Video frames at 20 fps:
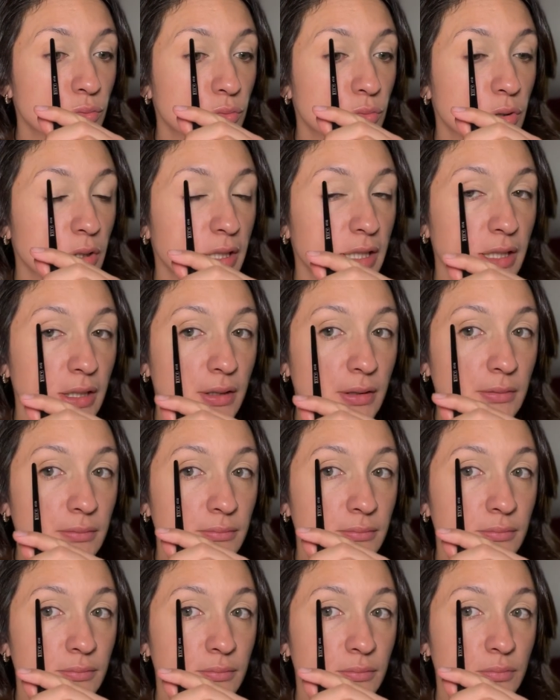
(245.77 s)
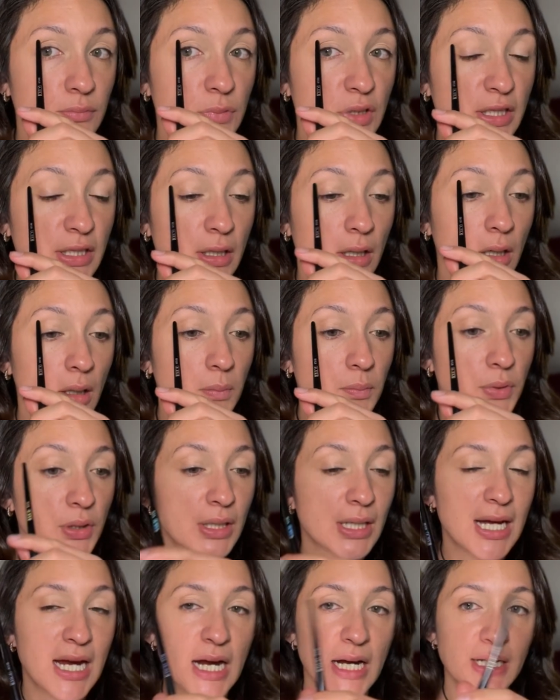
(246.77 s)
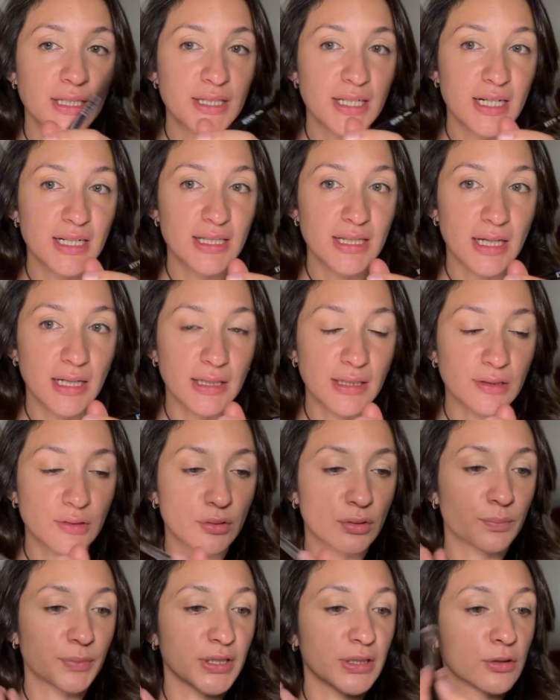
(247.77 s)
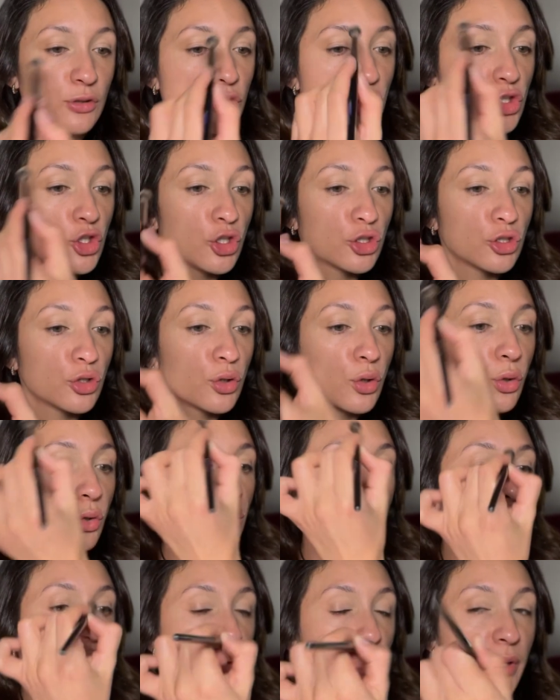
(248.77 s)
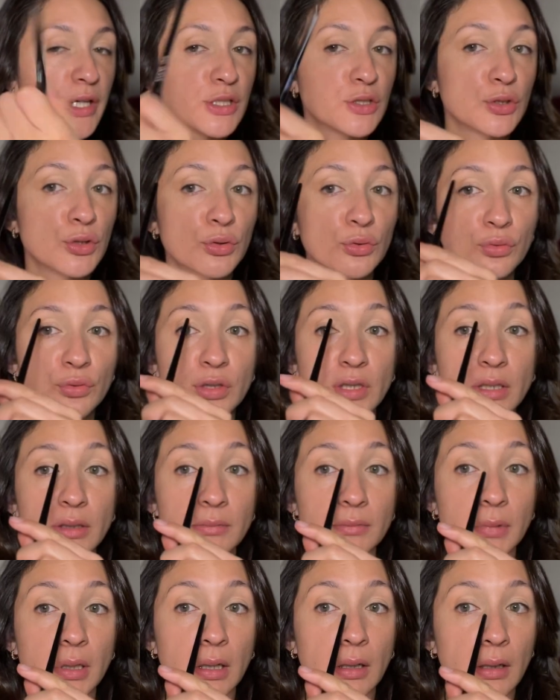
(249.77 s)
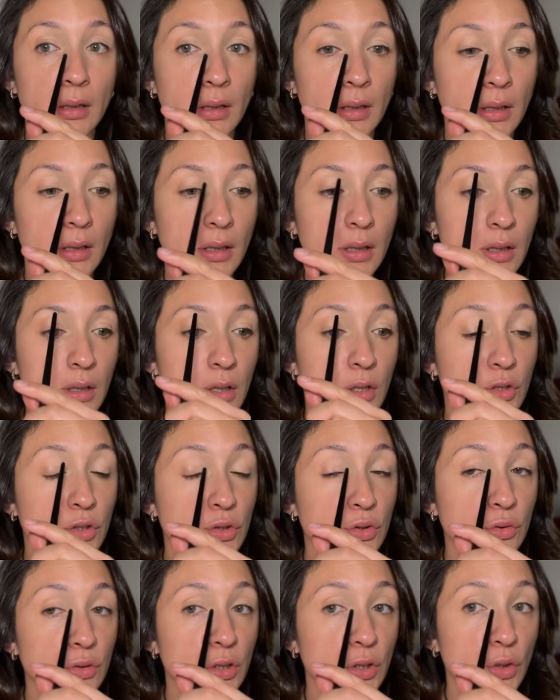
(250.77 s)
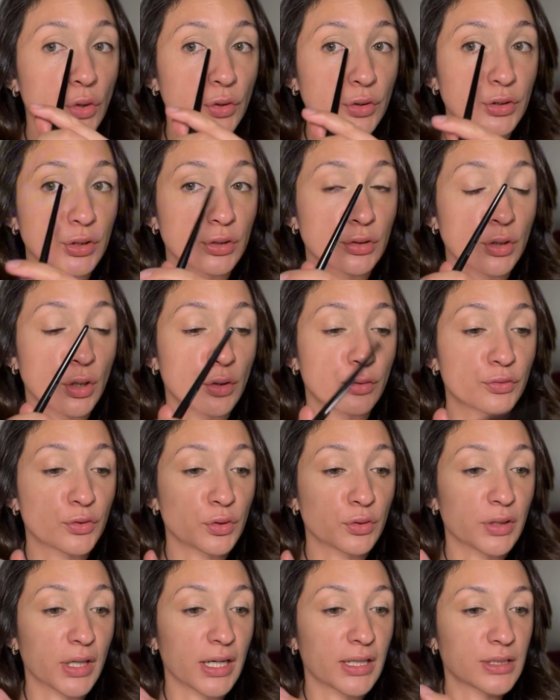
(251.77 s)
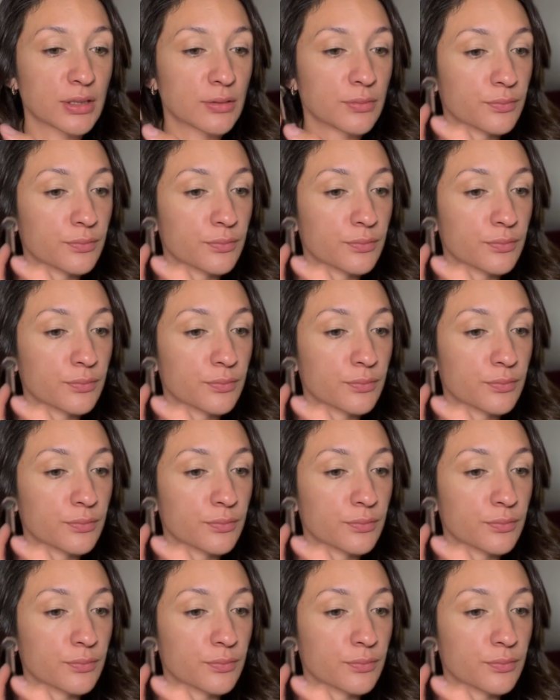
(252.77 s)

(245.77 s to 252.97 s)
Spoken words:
here, like up, just a little bit, not all the way to the corner of your eyes,